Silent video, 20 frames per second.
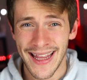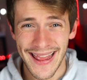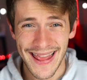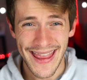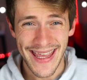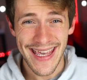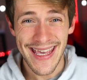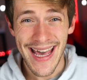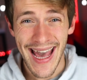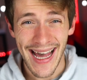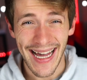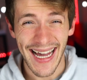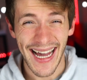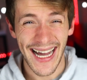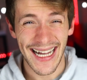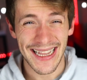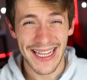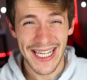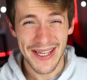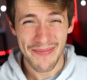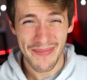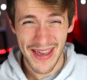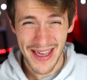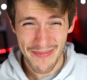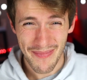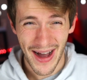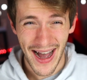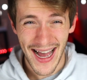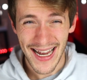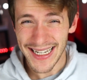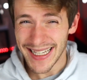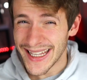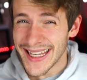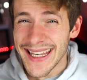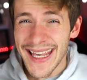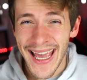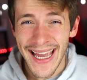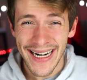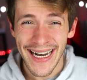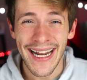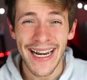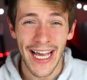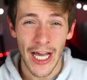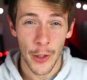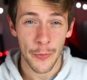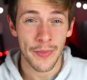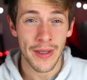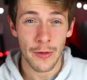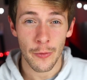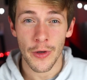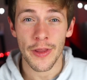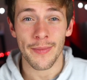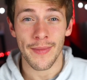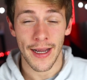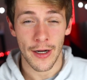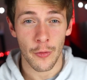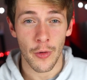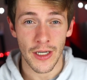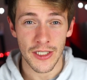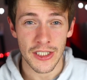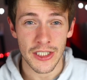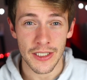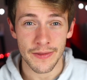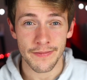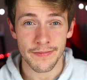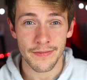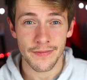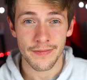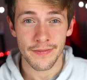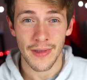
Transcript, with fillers: the Ali Me bot cannot help me with my question.